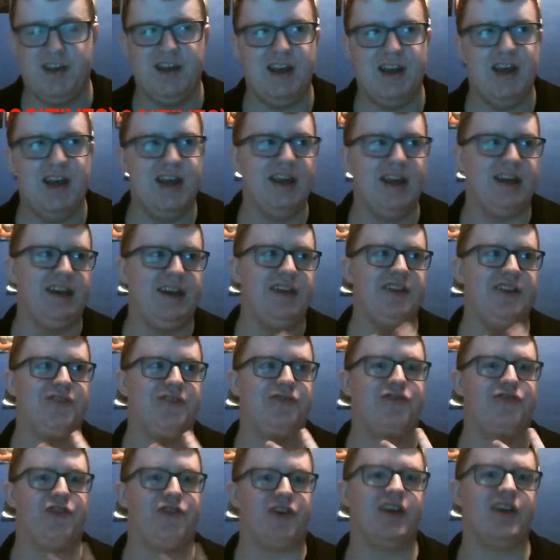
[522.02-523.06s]
He's
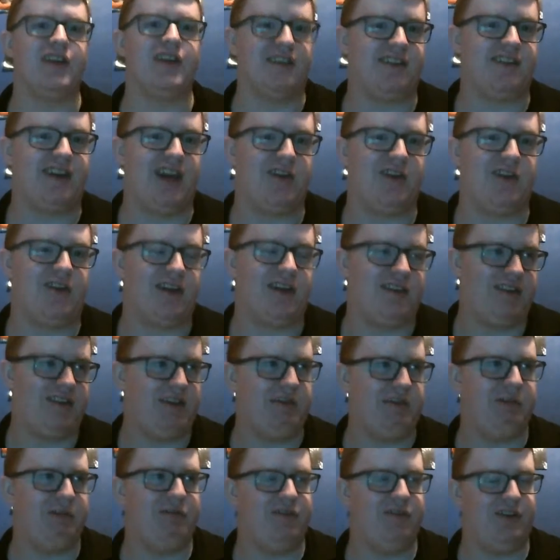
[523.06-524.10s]
really scary and
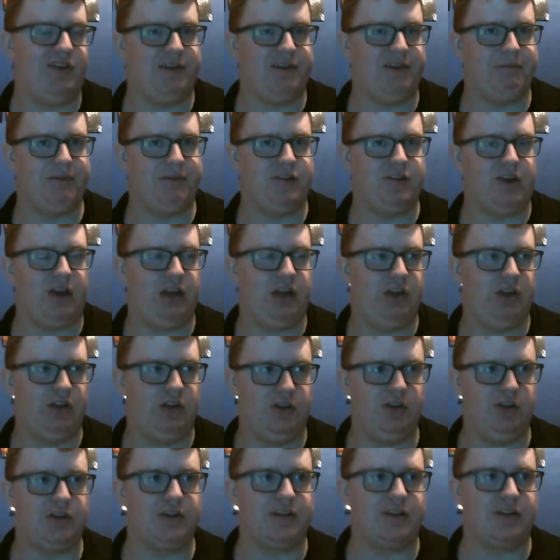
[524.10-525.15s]
terrifying, especially how he
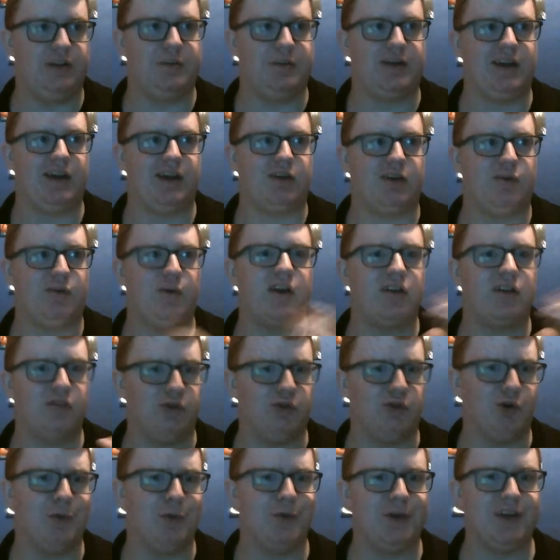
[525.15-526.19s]
looks, and you get a quick duel
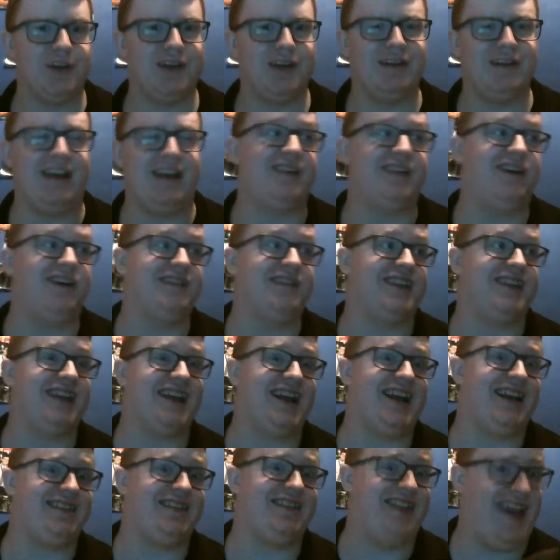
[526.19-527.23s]
between that's honestly kind of
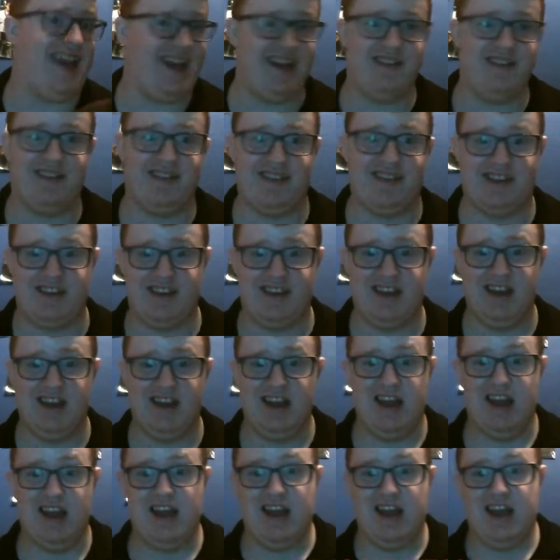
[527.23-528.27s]
tense,
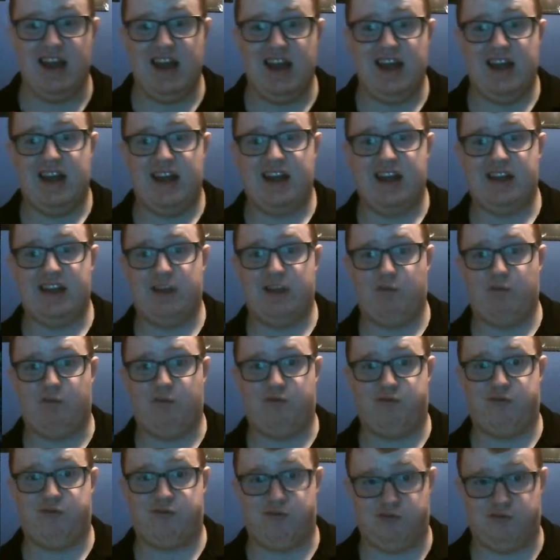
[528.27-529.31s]
and
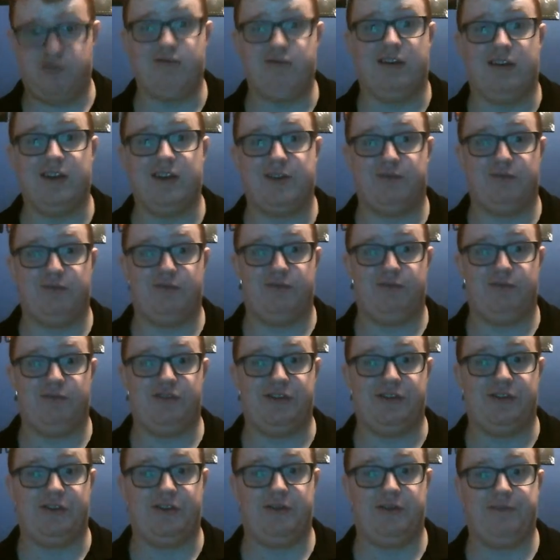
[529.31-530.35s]
it's just
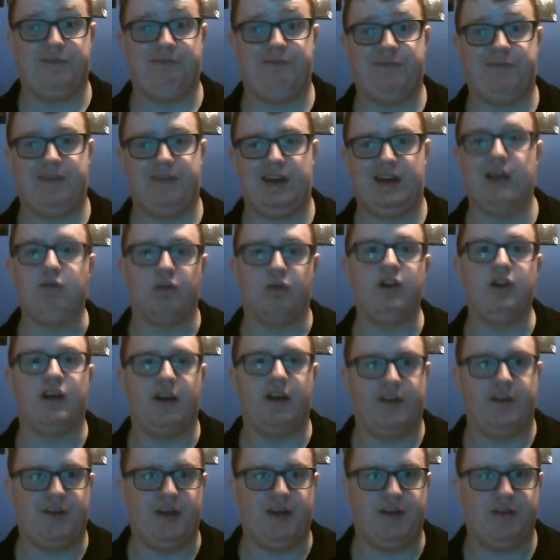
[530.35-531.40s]
really
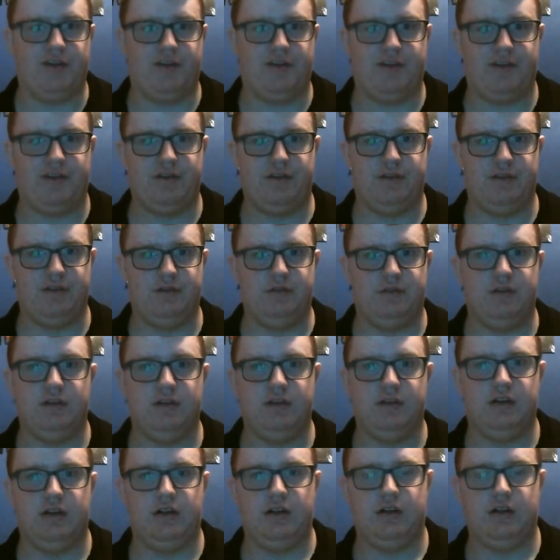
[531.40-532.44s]
intense.
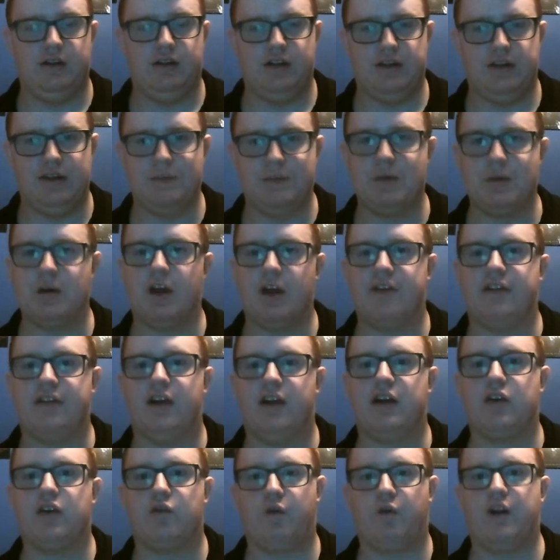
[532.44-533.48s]
And this movie has a lot of
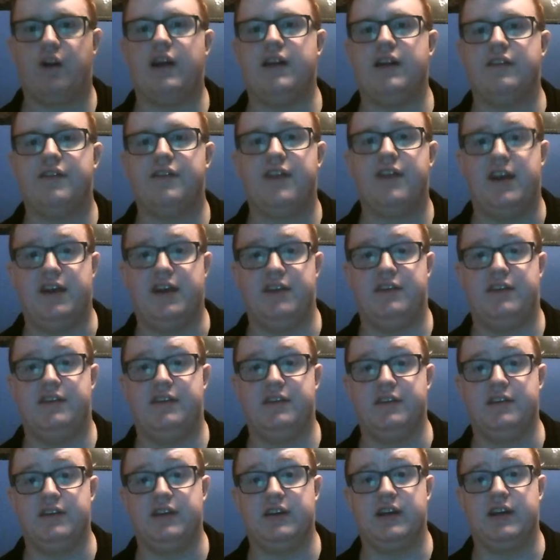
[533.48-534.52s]
great
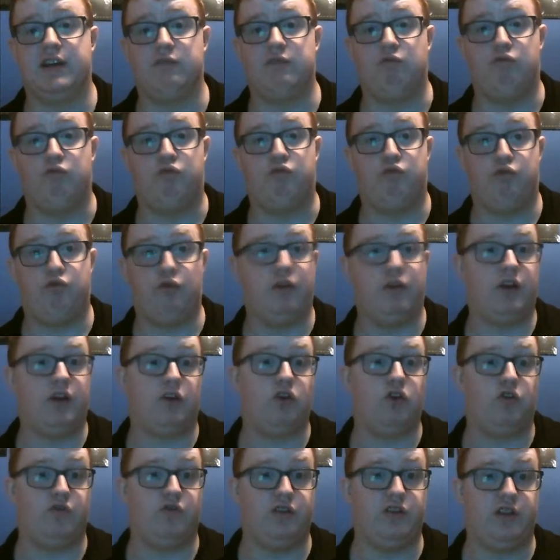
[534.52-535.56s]
intensity. It really goes
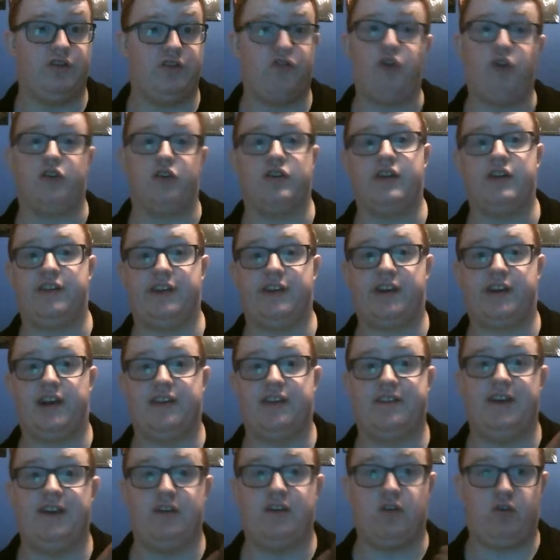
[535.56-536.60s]
for the darkness, like I
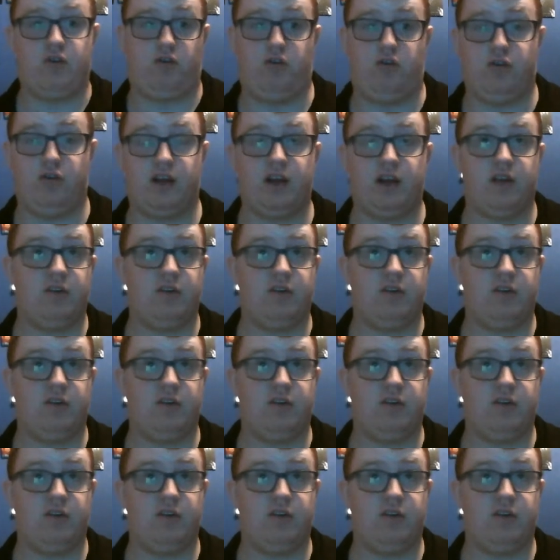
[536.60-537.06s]
said earlier.